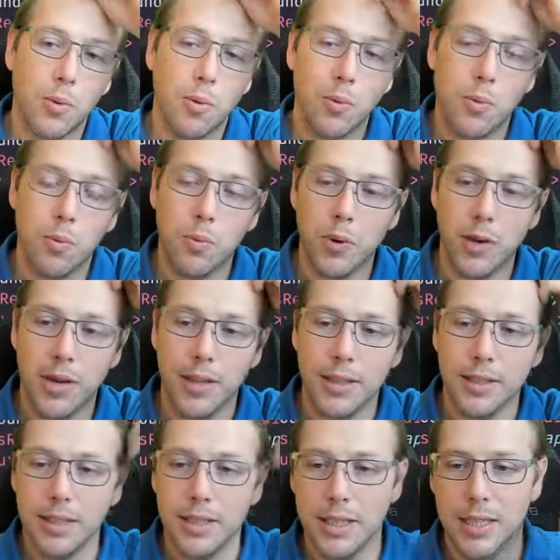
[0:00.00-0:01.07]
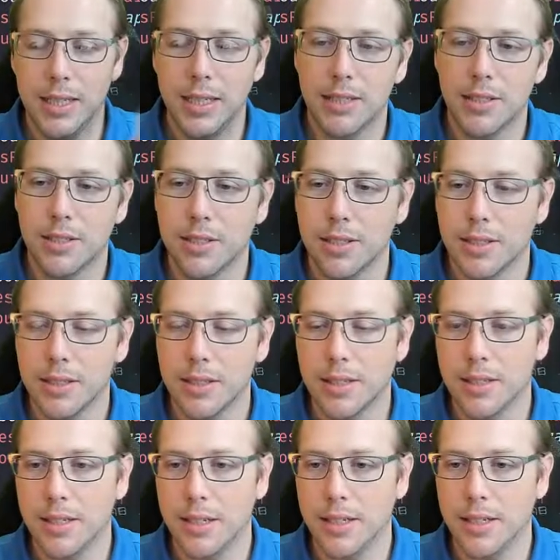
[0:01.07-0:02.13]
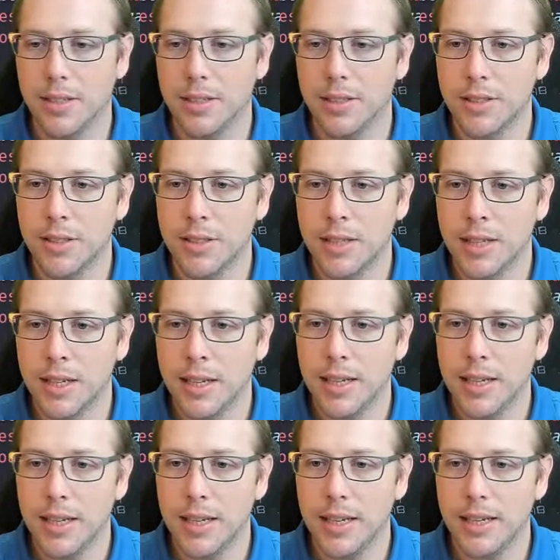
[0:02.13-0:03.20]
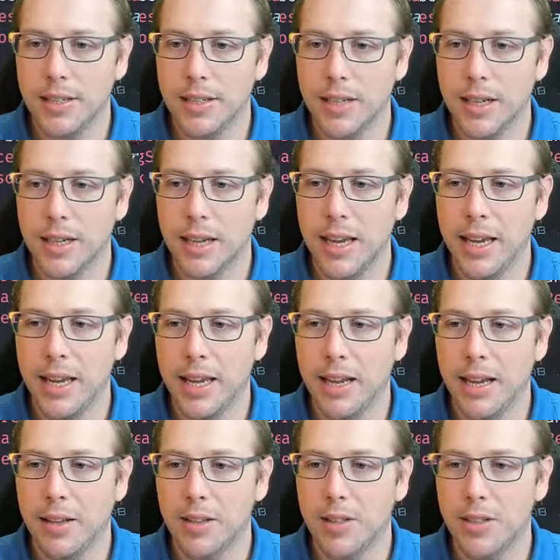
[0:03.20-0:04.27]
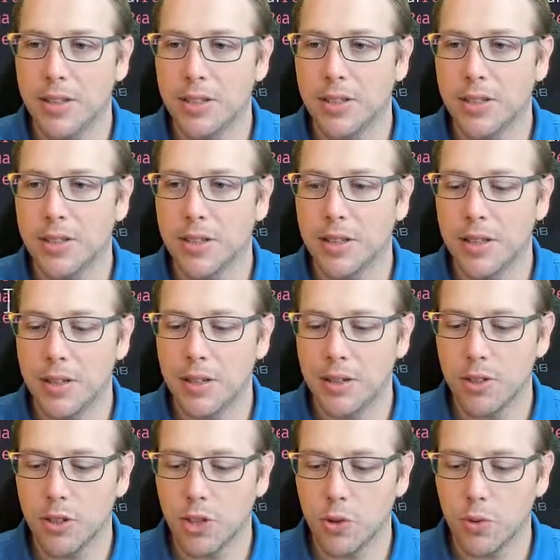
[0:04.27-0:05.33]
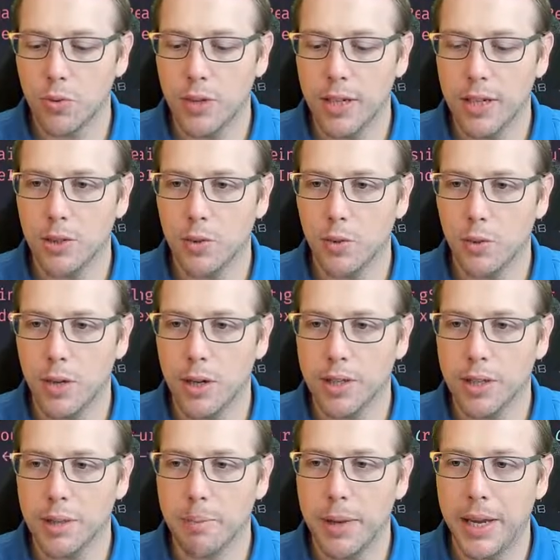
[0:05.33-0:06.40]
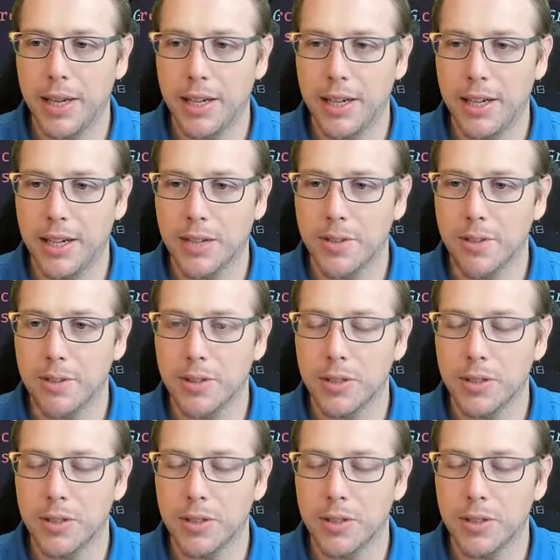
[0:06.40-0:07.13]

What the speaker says: what Denis does is saying like, hey, this is just creating the raw span here.